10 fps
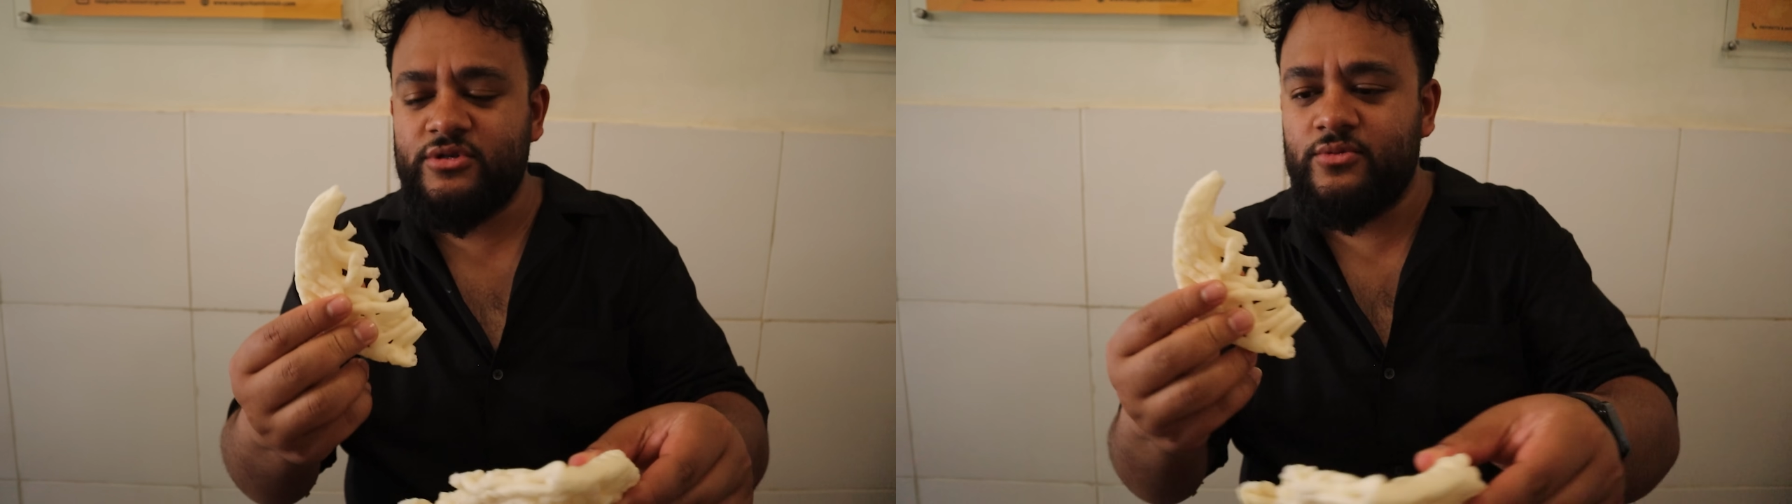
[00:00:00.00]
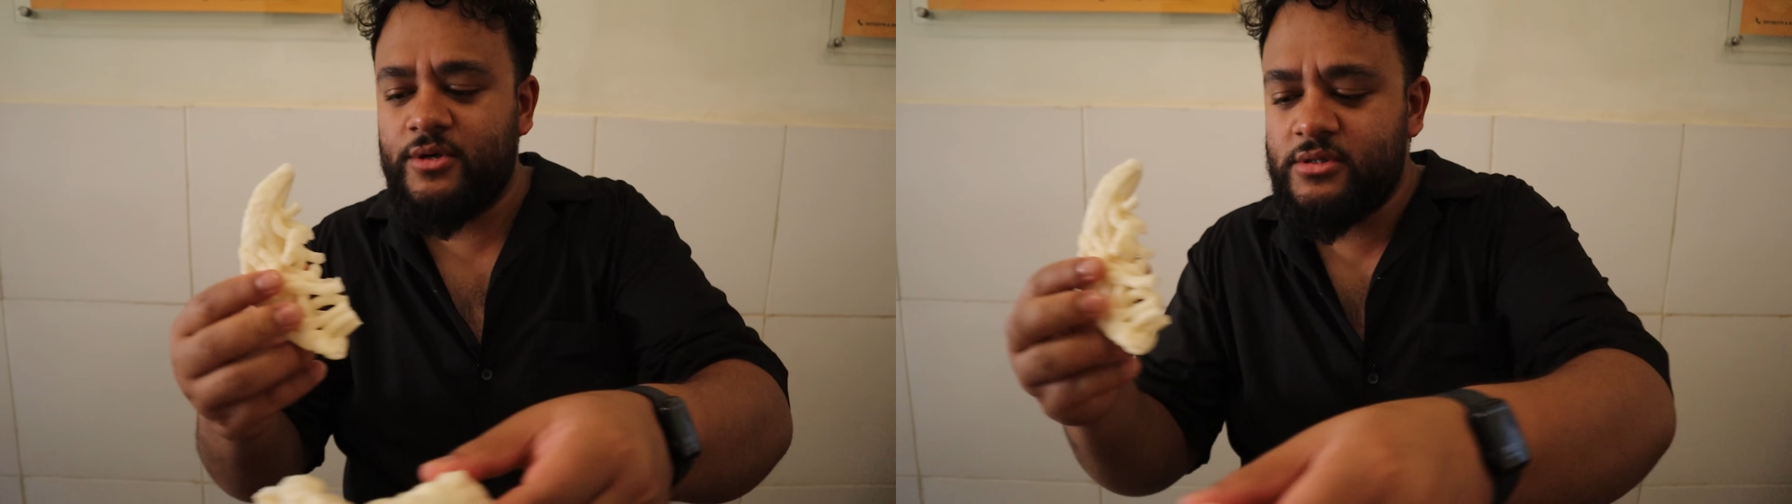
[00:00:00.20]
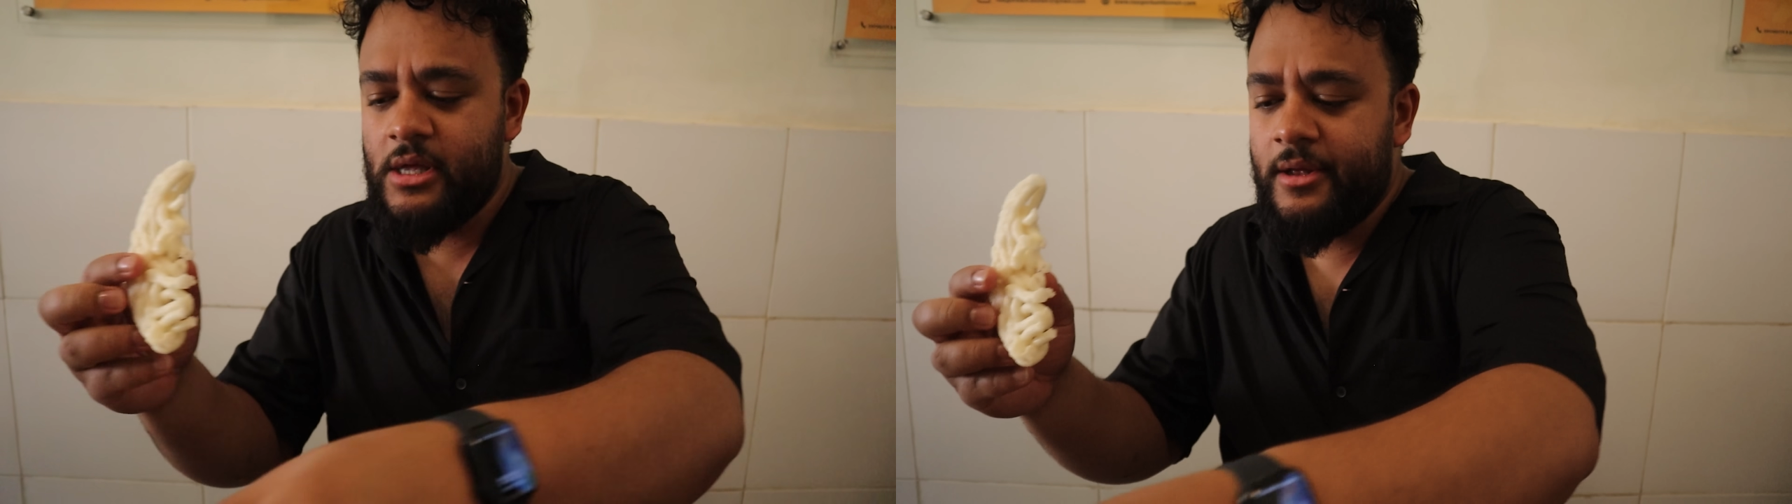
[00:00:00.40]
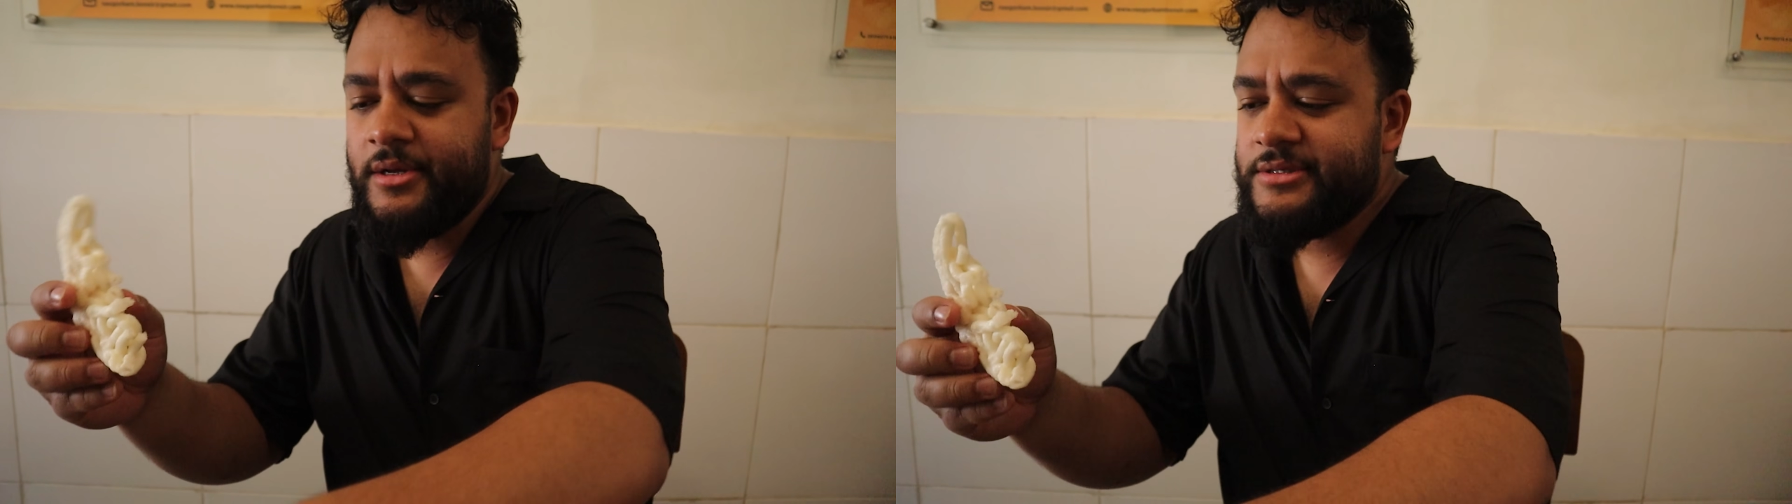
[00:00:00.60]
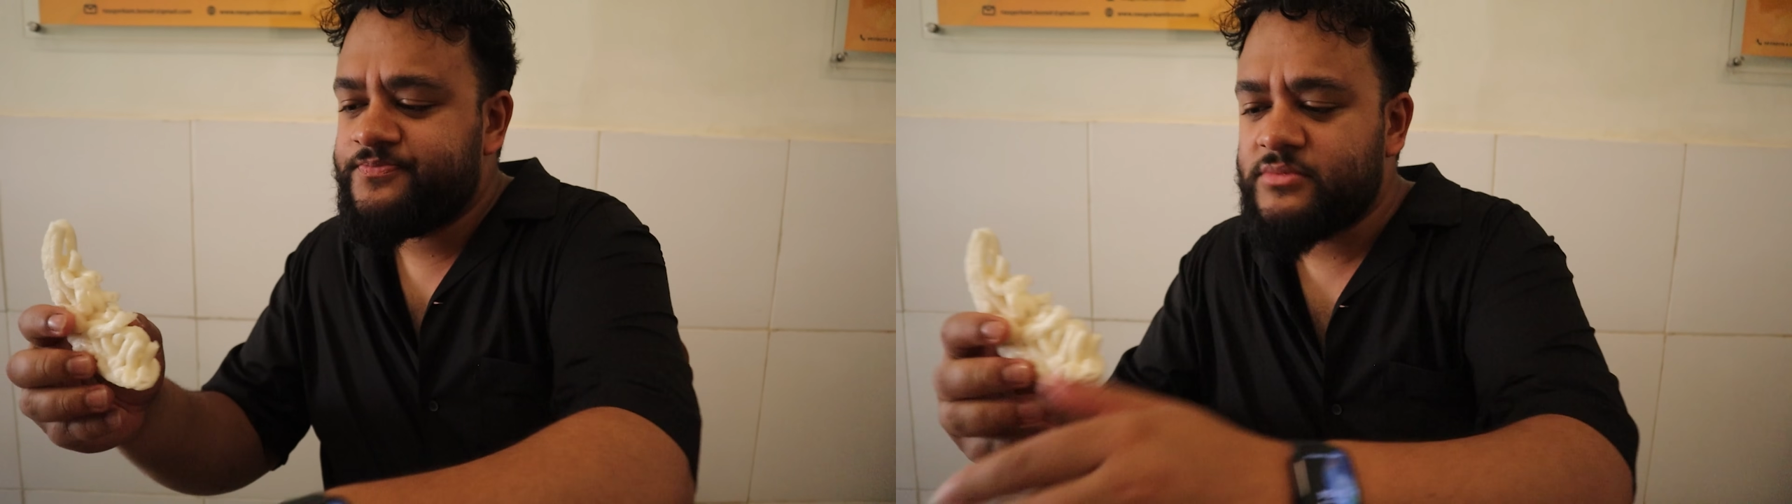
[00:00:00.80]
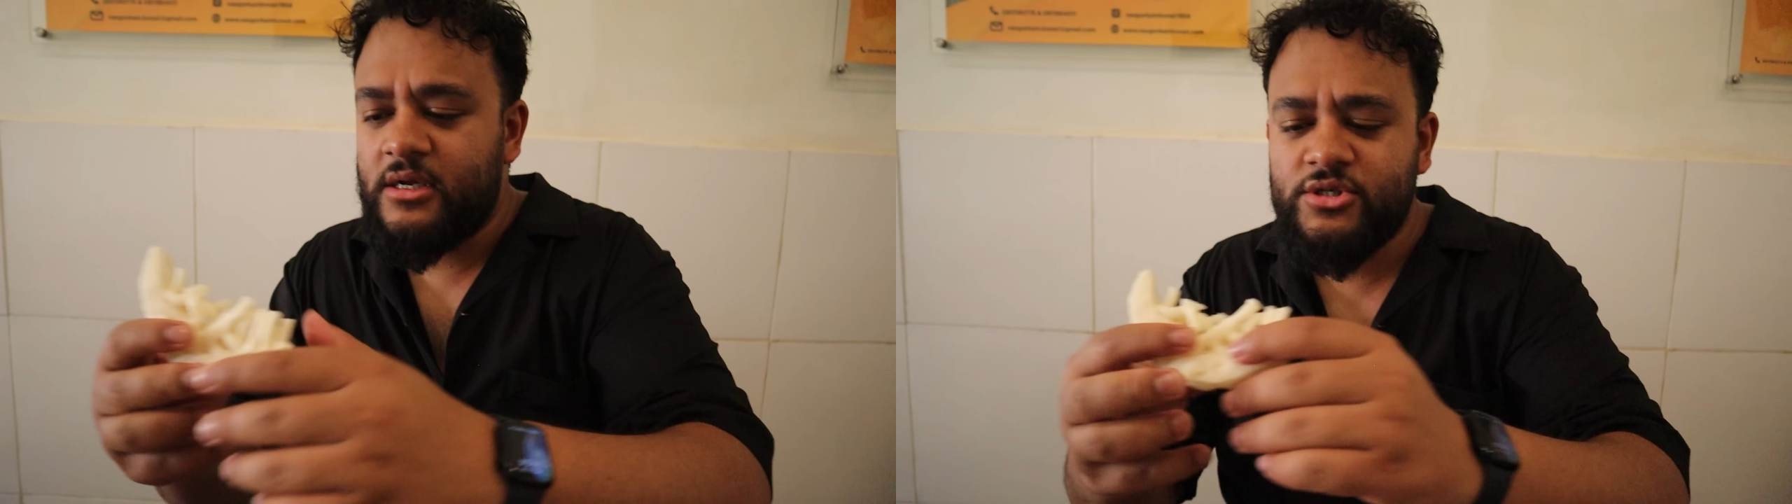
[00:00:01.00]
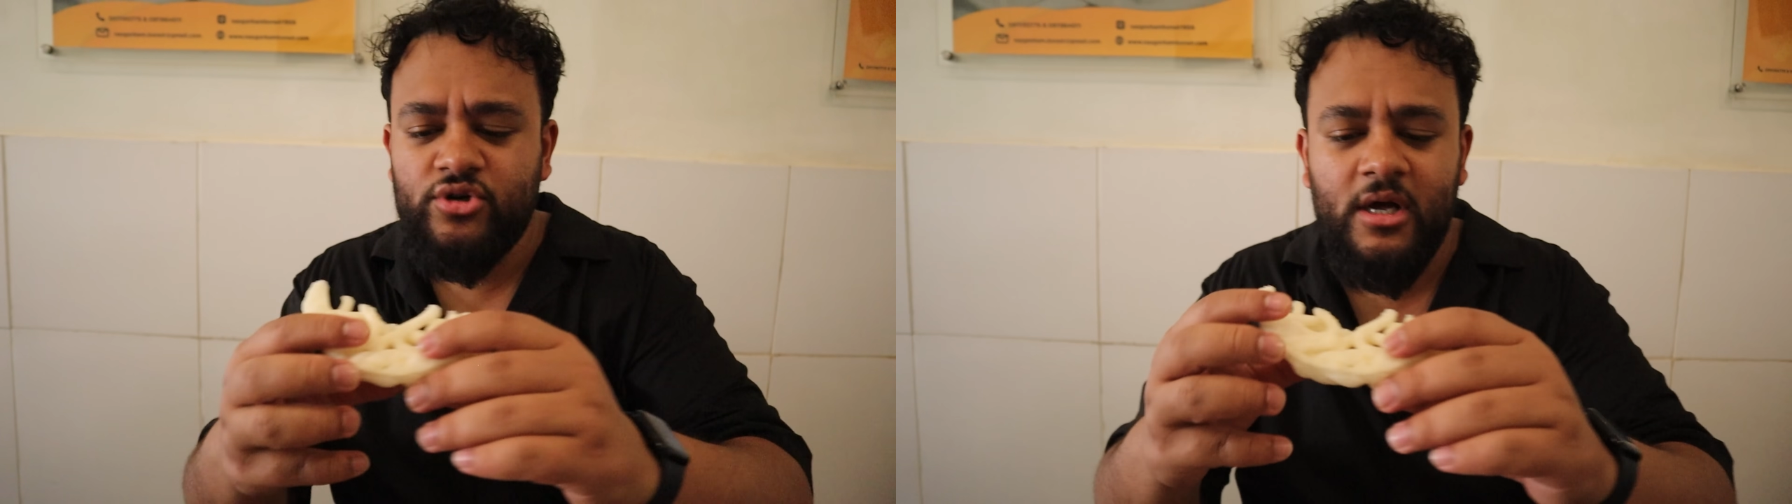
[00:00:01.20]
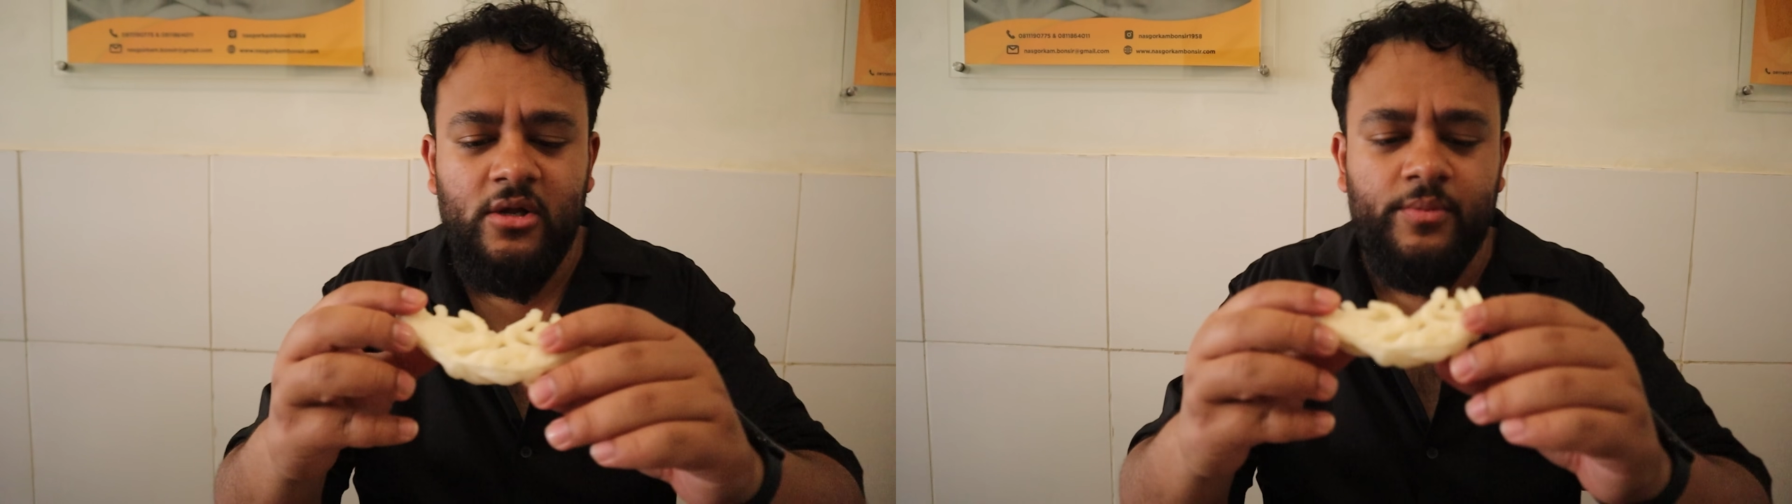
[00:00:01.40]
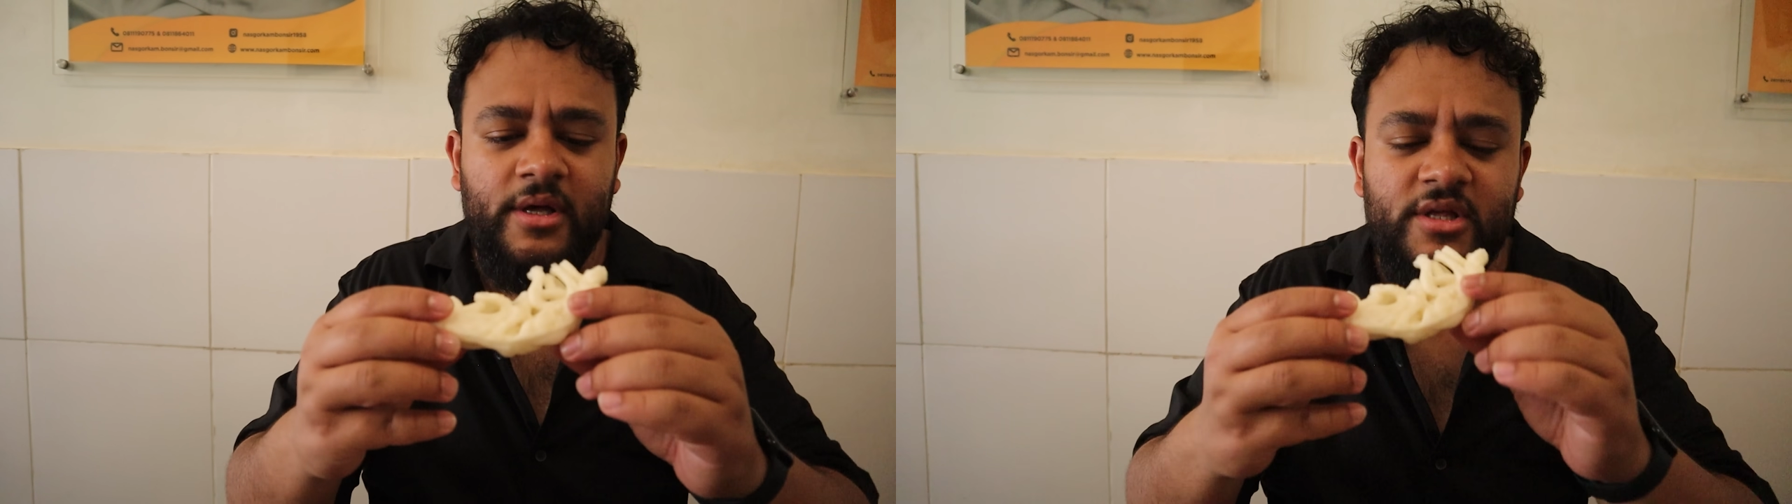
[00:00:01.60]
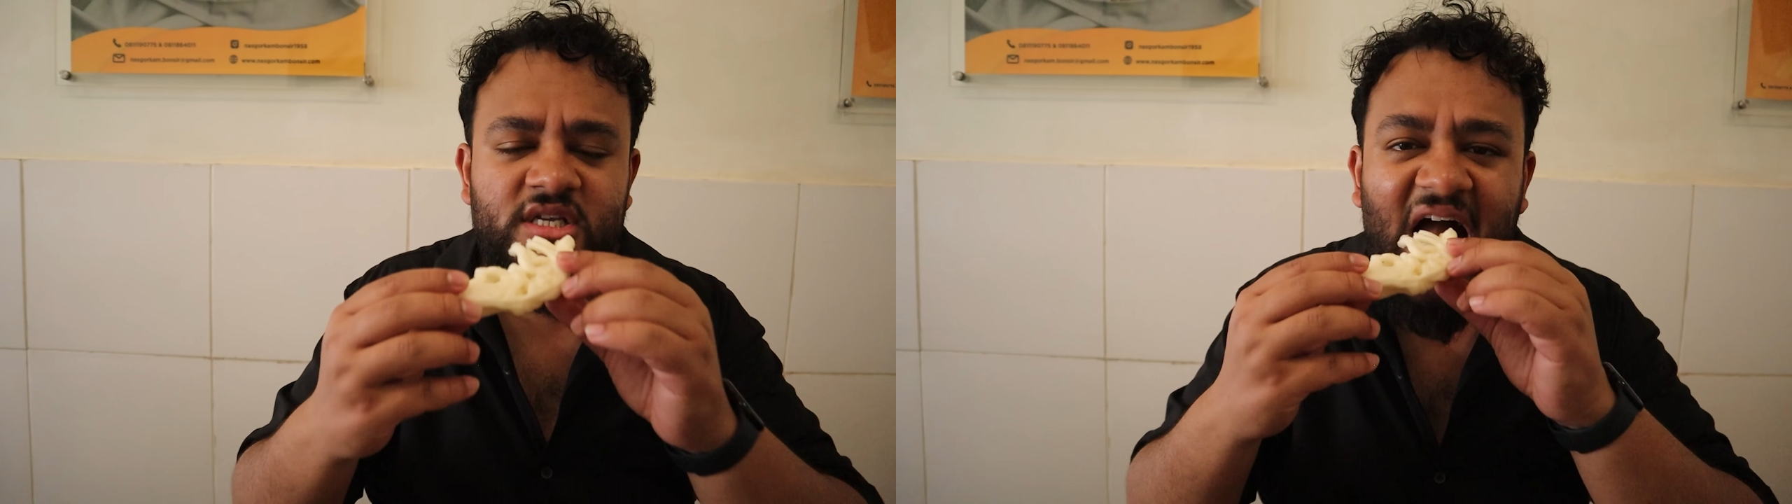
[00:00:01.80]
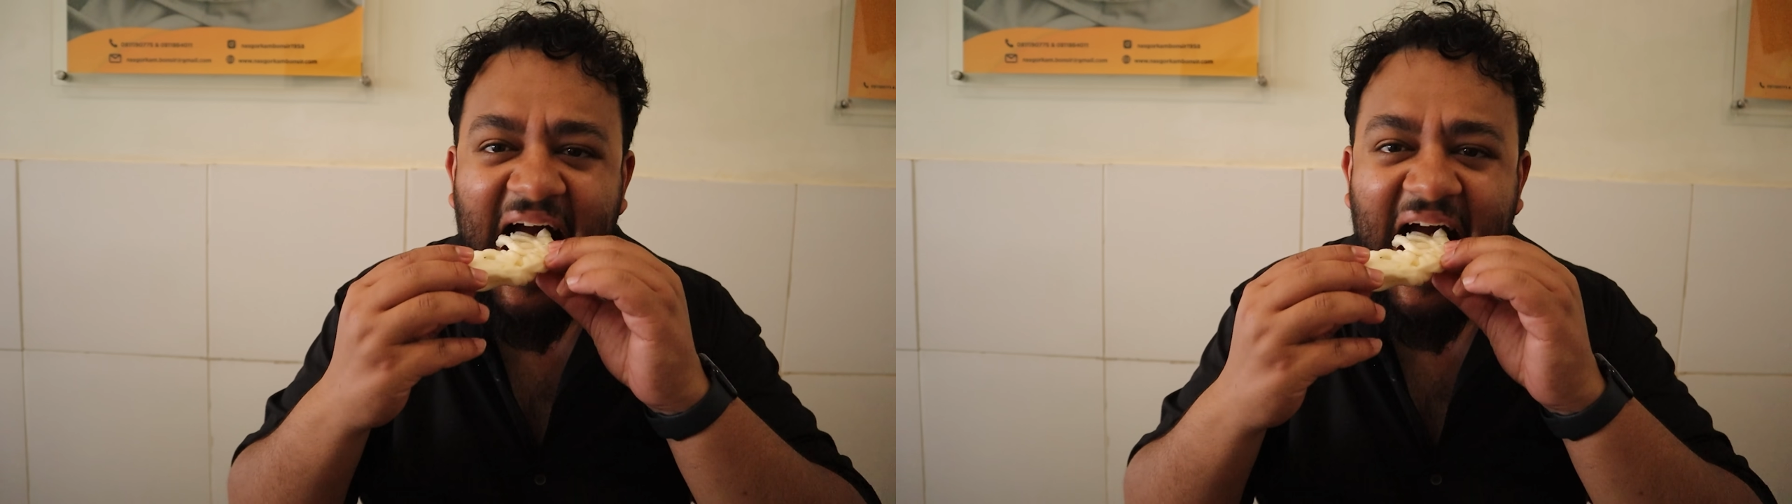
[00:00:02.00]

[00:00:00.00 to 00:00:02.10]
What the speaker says: almost. Let's try a little bit of this.